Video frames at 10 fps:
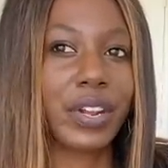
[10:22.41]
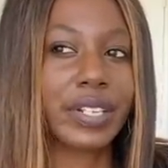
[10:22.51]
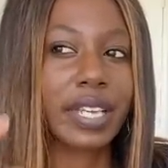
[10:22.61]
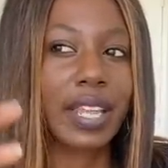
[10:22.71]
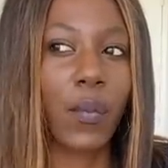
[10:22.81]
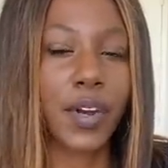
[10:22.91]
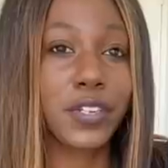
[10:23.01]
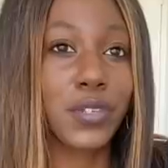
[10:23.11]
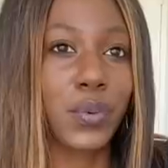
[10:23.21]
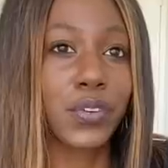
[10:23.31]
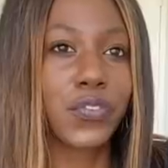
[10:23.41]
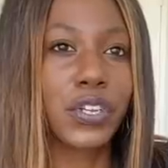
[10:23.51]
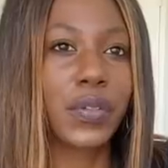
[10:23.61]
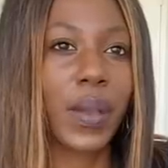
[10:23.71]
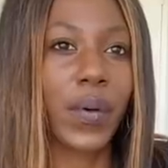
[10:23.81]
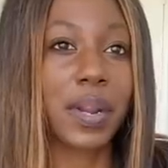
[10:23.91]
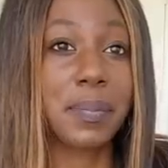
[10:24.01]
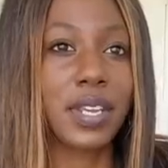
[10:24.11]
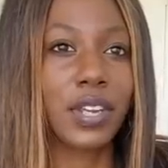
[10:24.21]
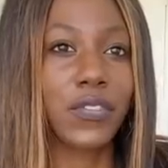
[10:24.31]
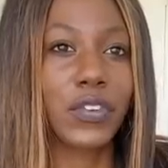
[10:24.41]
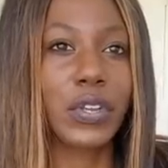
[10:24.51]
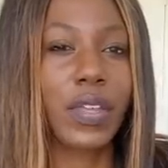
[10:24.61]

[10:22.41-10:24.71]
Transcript: It's like they want to do good for you. They want to be good for you.